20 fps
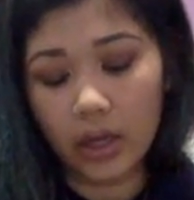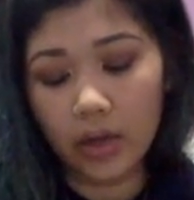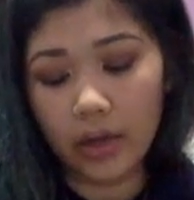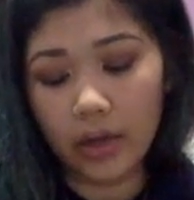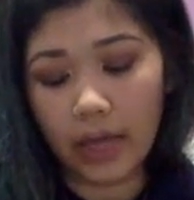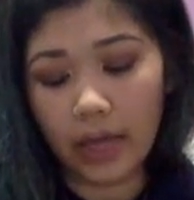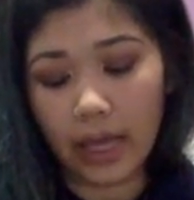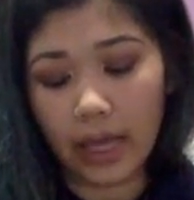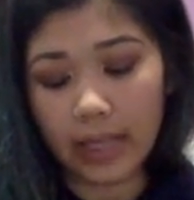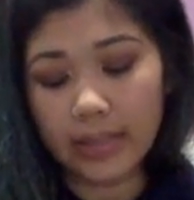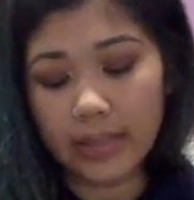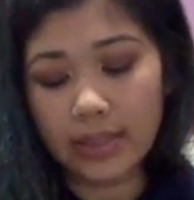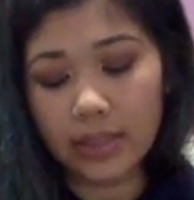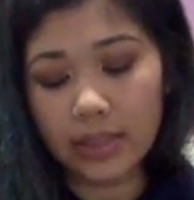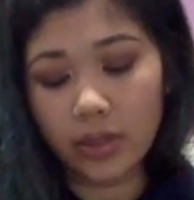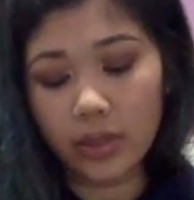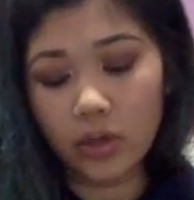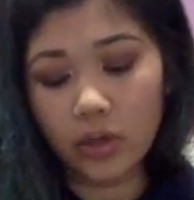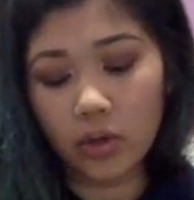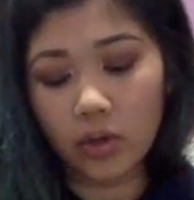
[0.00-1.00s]
Okay,
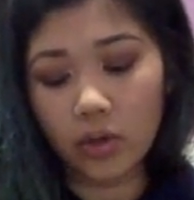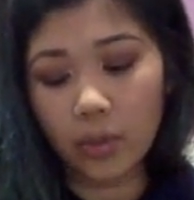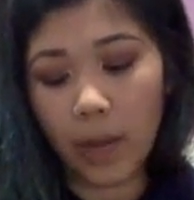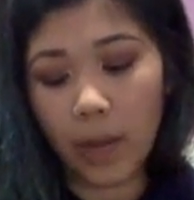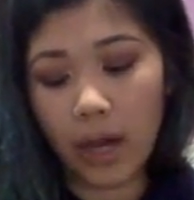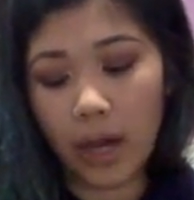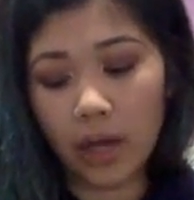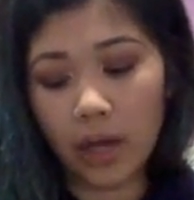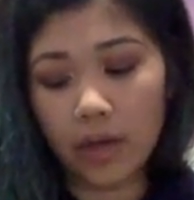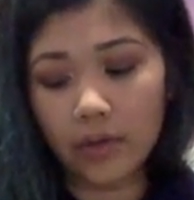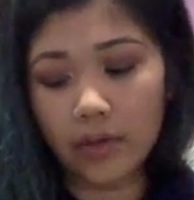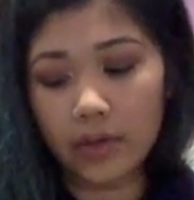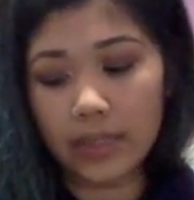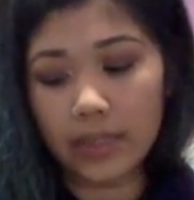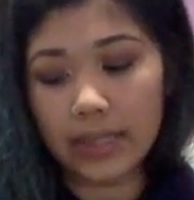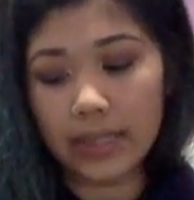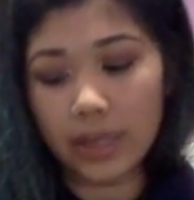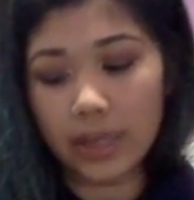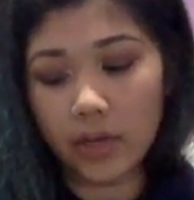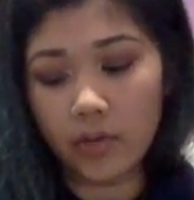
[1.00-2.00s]
so the
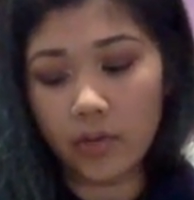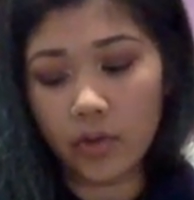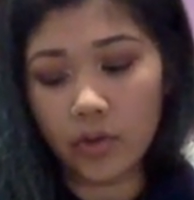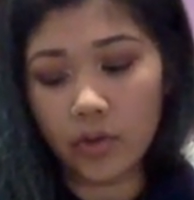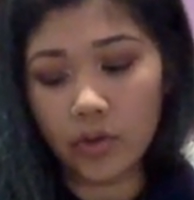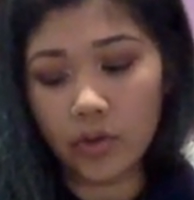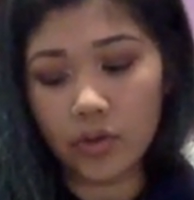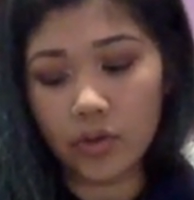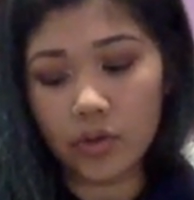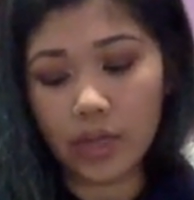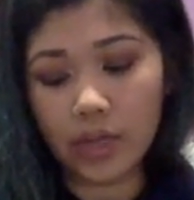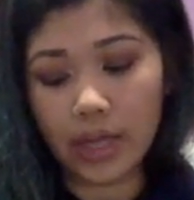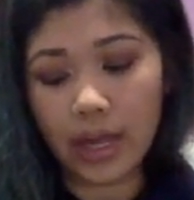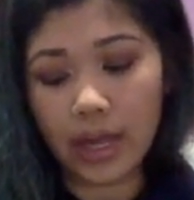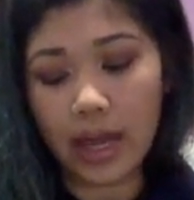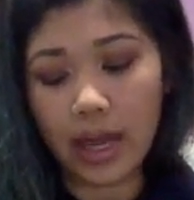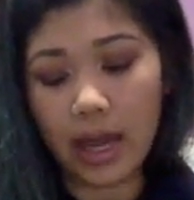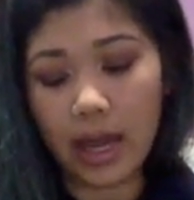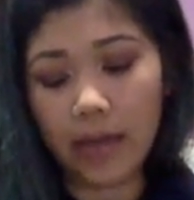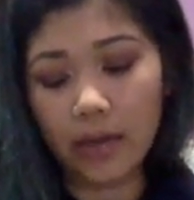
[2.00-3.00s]
second row
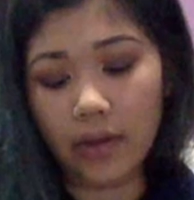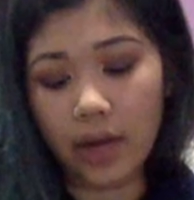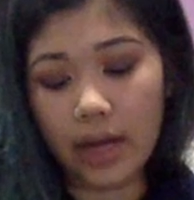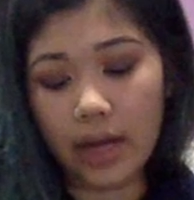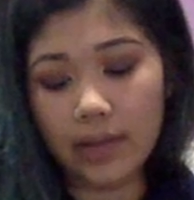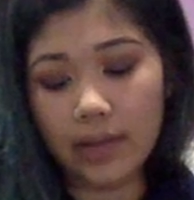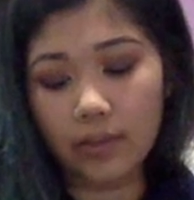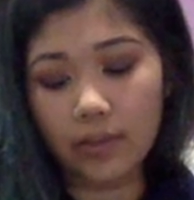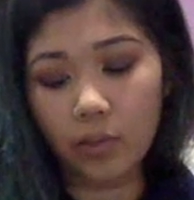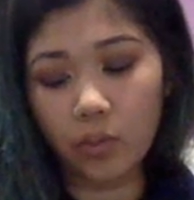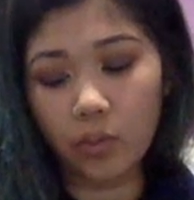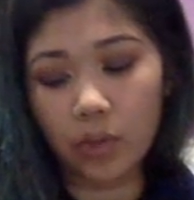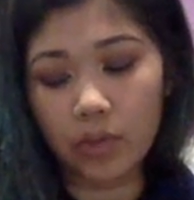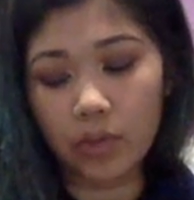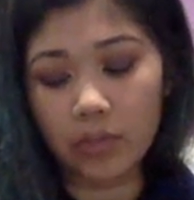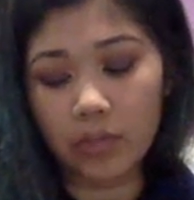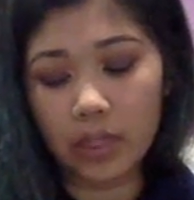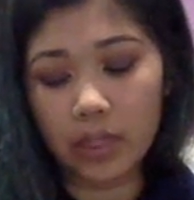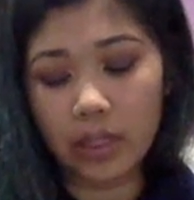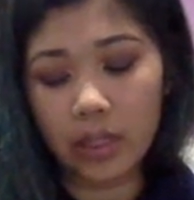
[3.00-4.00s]
usually either has
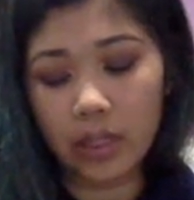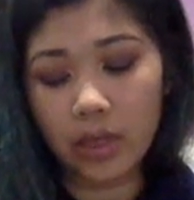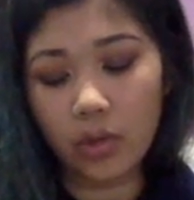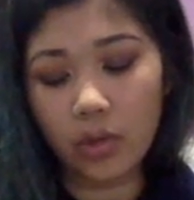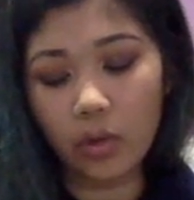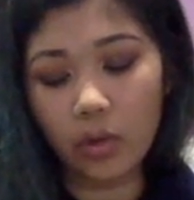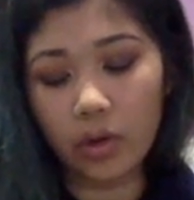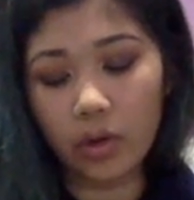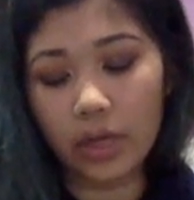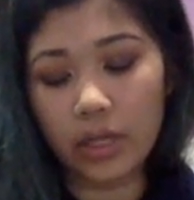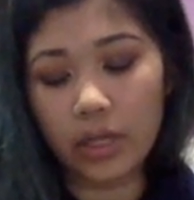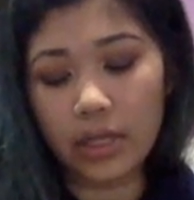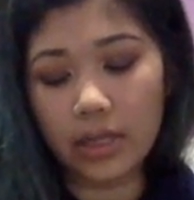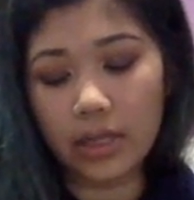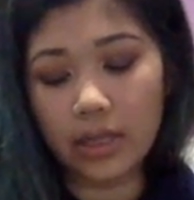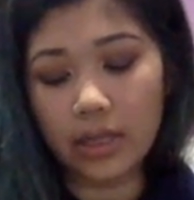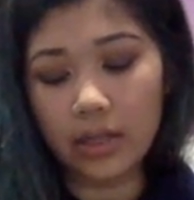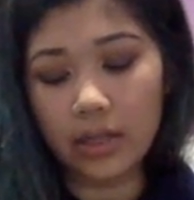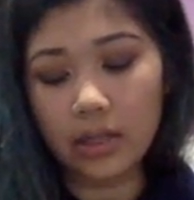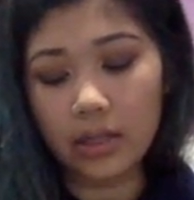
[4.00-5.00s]
1 meeting or
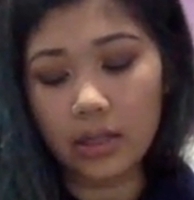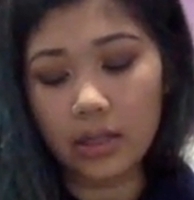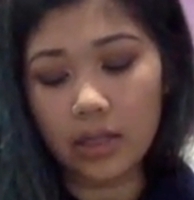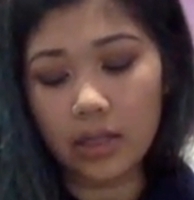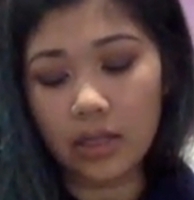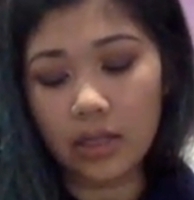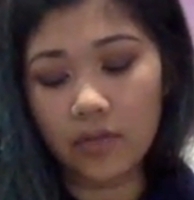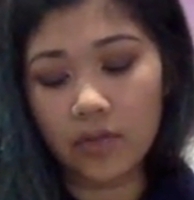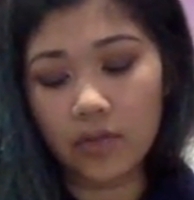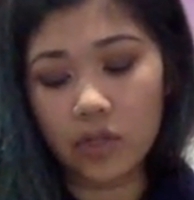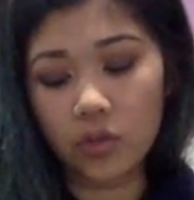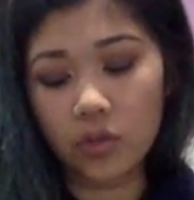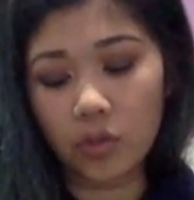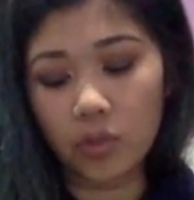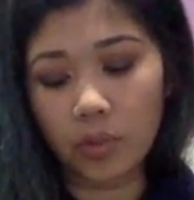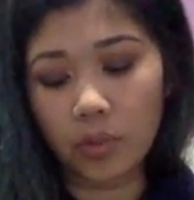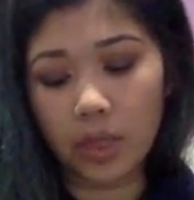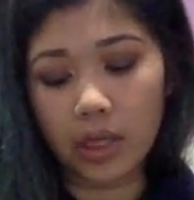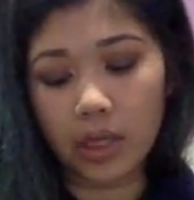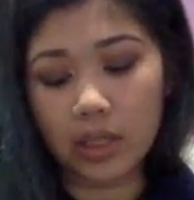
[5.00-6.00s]
individual
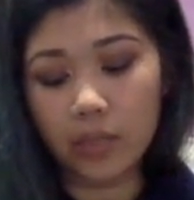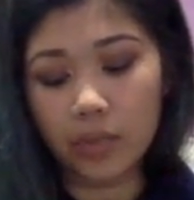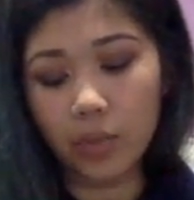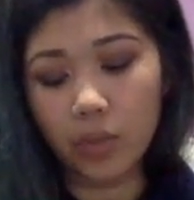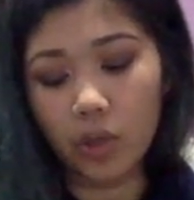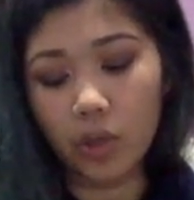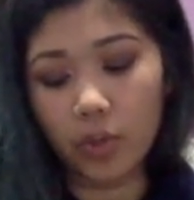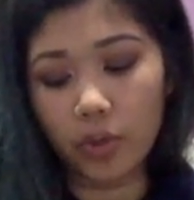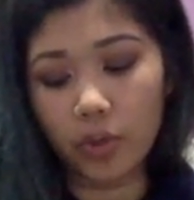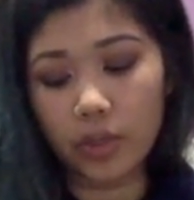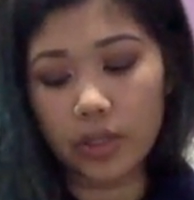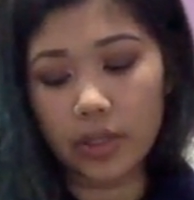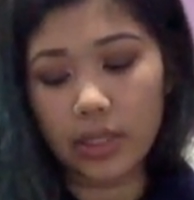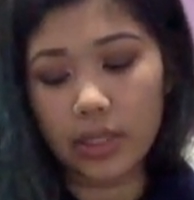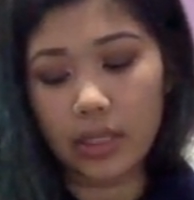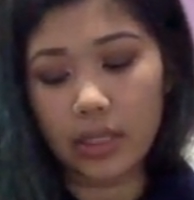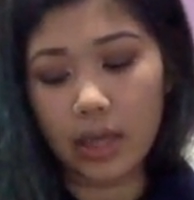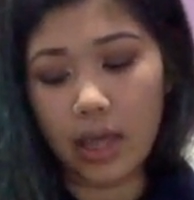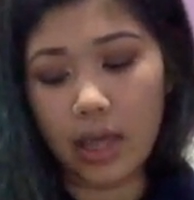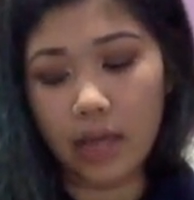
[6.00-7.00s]
meetings per
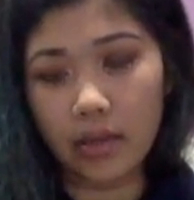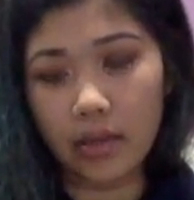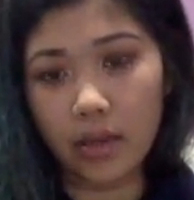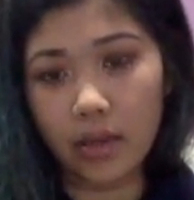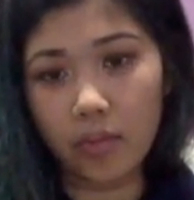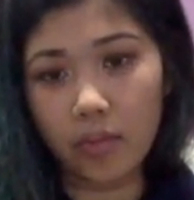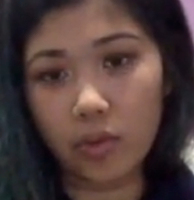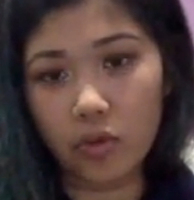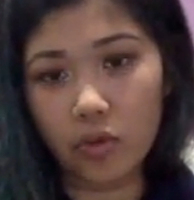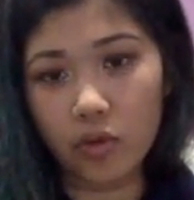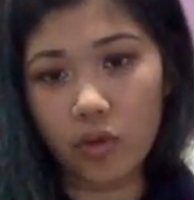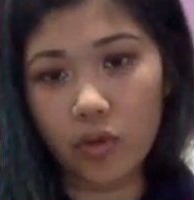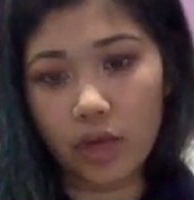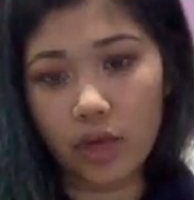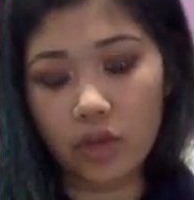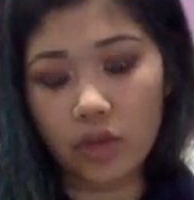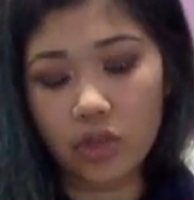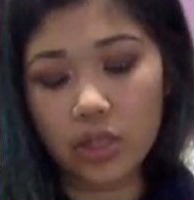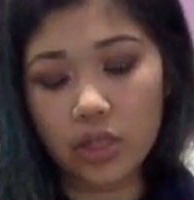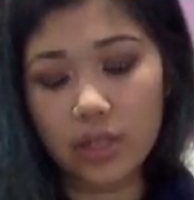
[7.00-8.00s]
person and then mutual
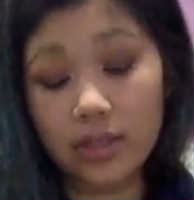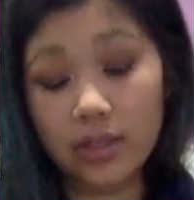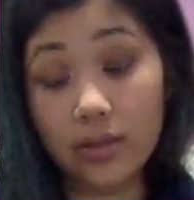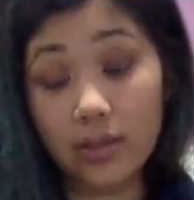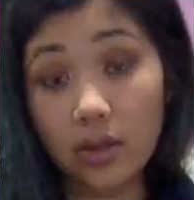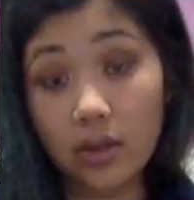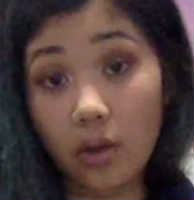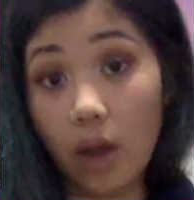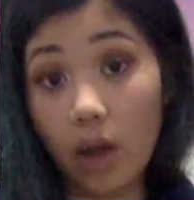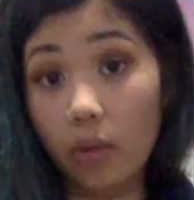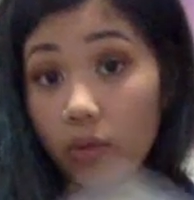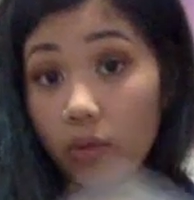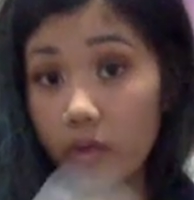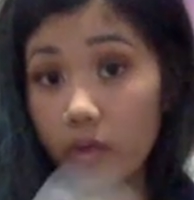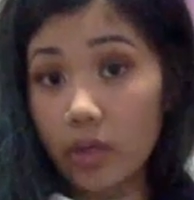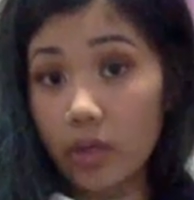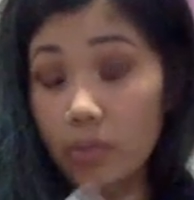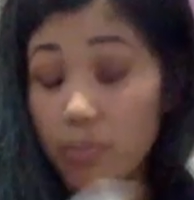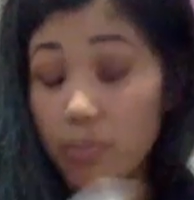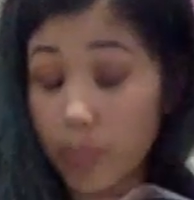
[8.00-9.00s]
energies, so I will
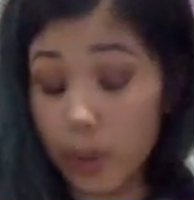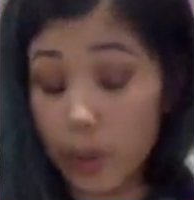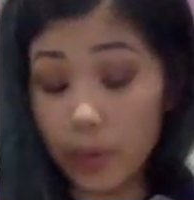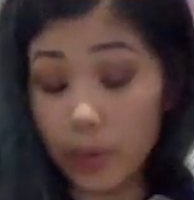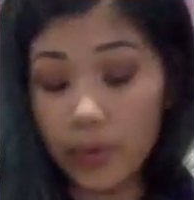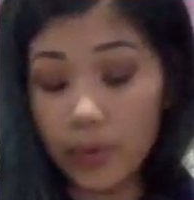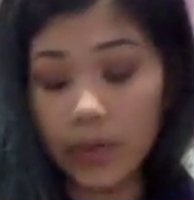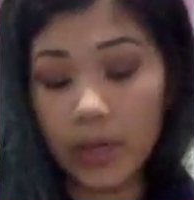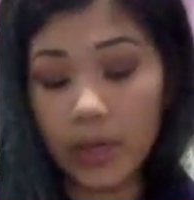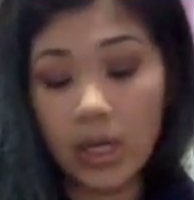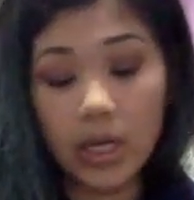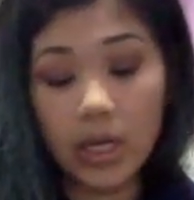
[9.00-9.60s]
read both.